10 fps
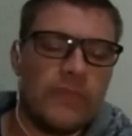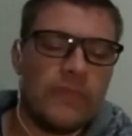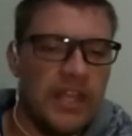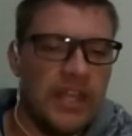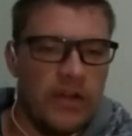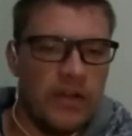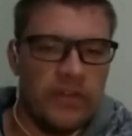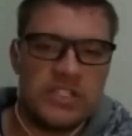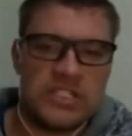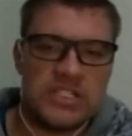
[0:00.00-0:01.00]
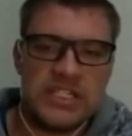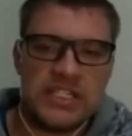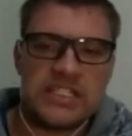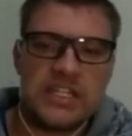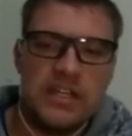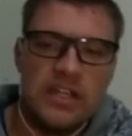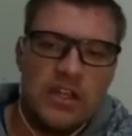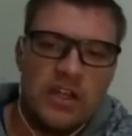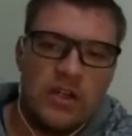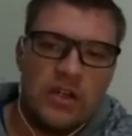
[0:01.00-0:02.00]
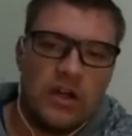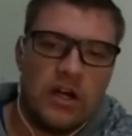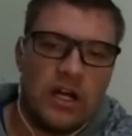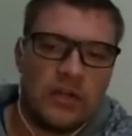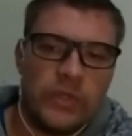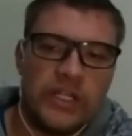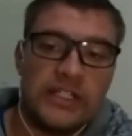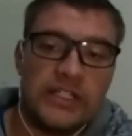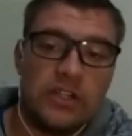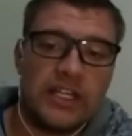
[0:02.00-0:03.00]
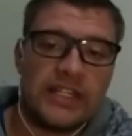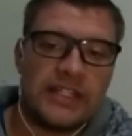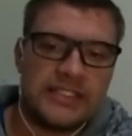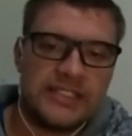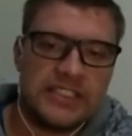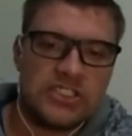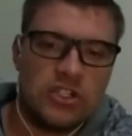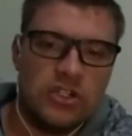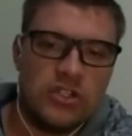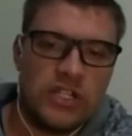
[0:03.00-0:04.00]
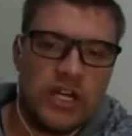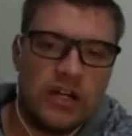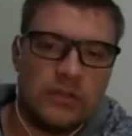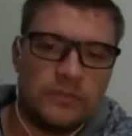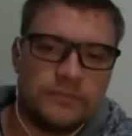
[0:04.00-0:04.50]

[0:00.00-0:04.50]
Now, in verse 6, oh, we're going to look at the sixth clue now.